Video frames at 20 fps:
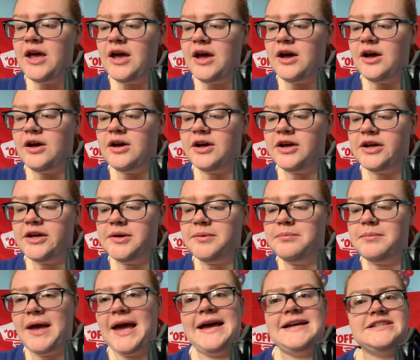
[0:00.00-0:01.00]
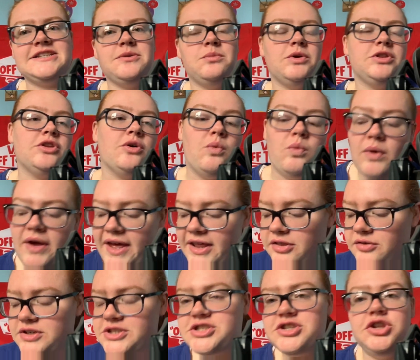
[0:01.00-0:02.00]
ask him what the weather
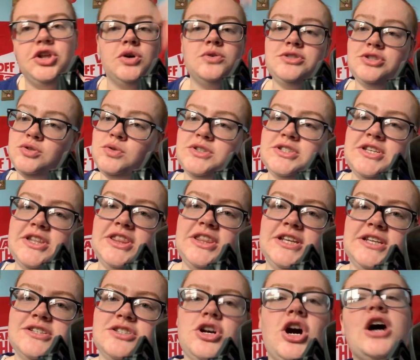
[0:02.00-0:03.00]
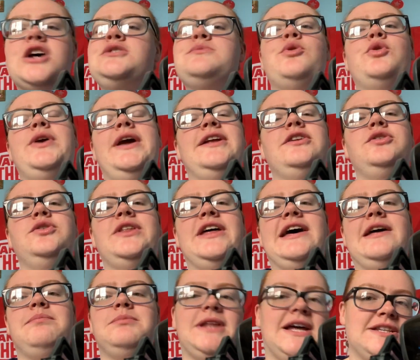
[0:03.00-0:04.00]
is, those sorts of things. Cosmo can't do
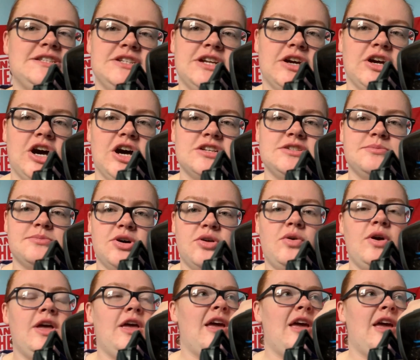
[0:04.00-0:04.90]
that. That's not Cosmo.